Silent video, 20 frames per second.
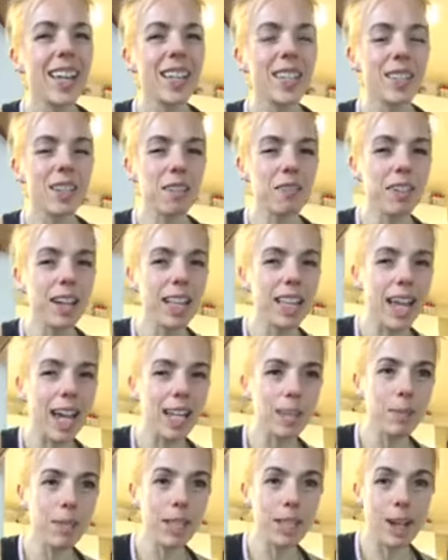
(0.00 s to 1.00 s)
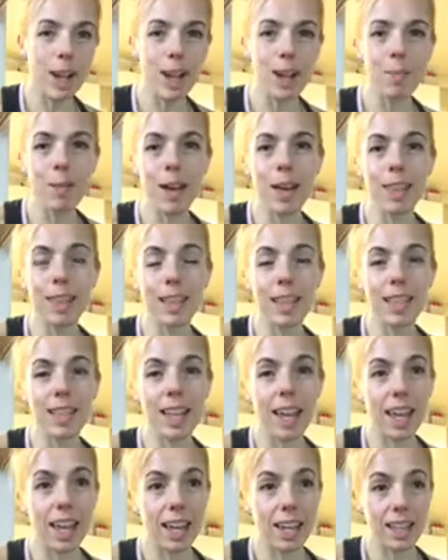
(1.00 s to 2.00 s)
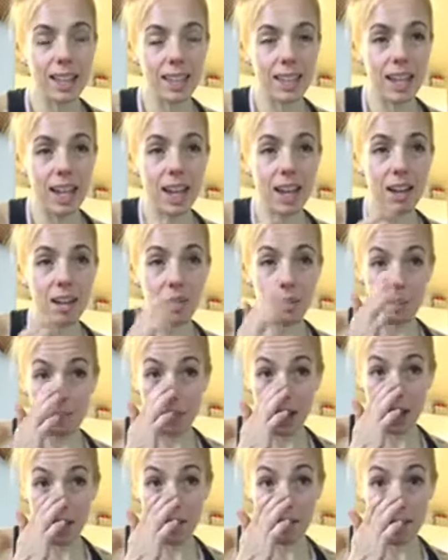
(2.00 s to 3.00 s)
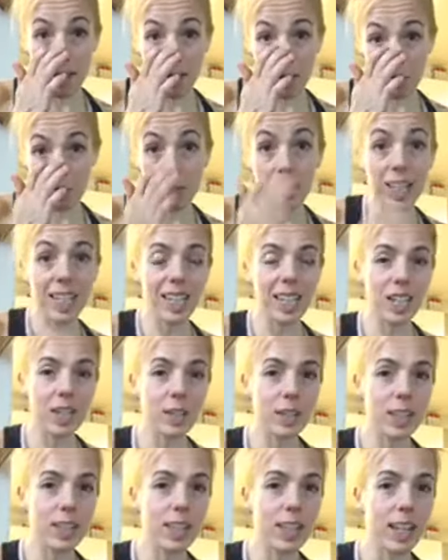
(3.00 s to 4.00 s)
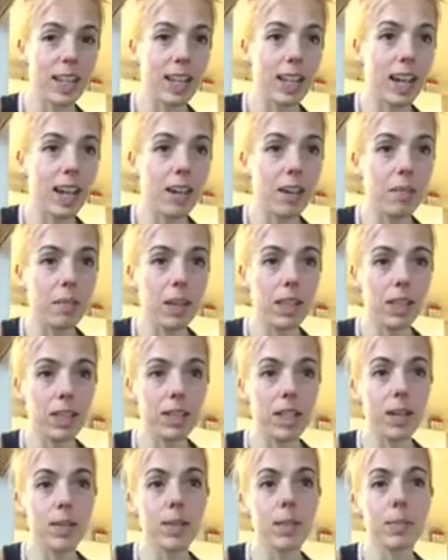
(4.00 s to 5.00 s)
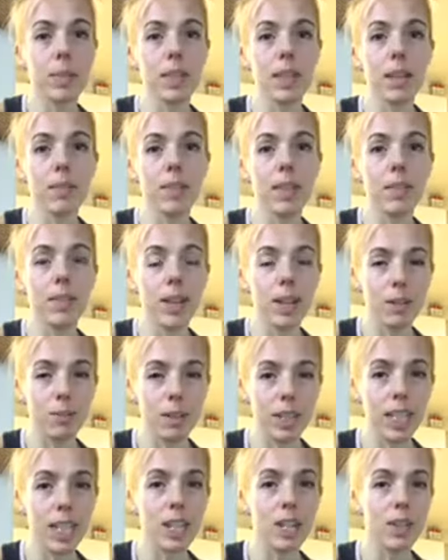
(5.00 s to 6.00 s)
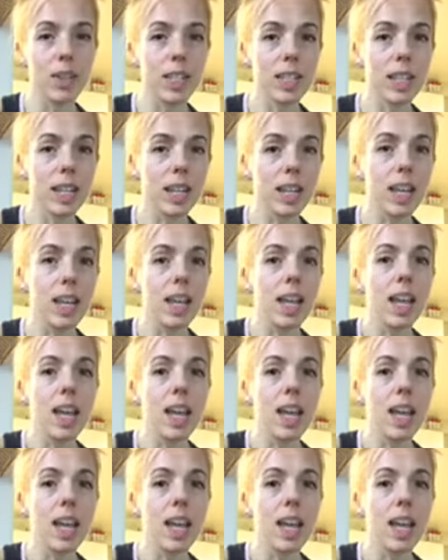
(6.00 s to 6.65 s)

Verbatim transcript: so a friend asked me to talk about this, and um, I found it really interesting. Um, I looked up some stuff, and I found it really interesting.